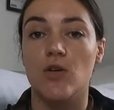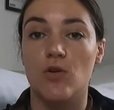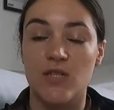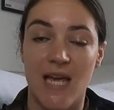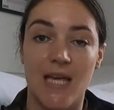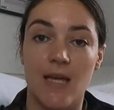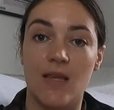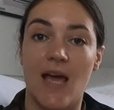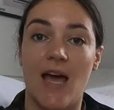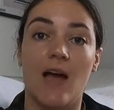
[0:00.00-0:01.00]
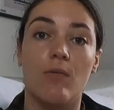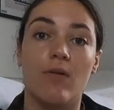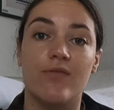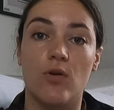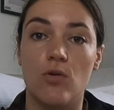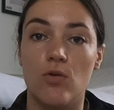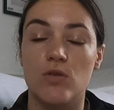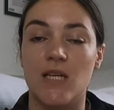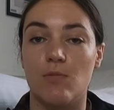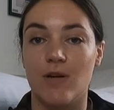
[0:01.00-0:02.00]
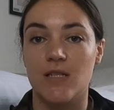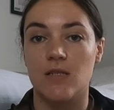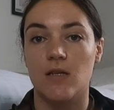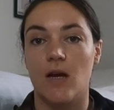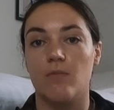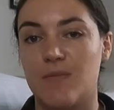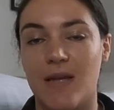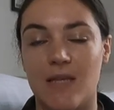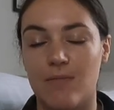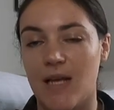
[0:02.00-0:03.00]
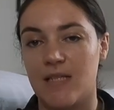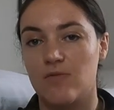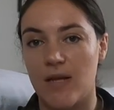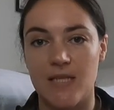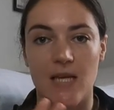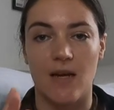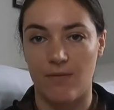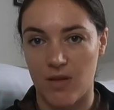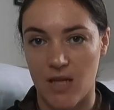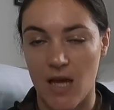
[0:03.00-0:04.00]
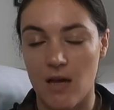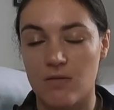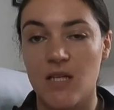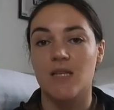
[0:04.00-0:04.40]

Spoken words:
you're taking the hair off the horse in wintertime to make them less sweaty and everything else.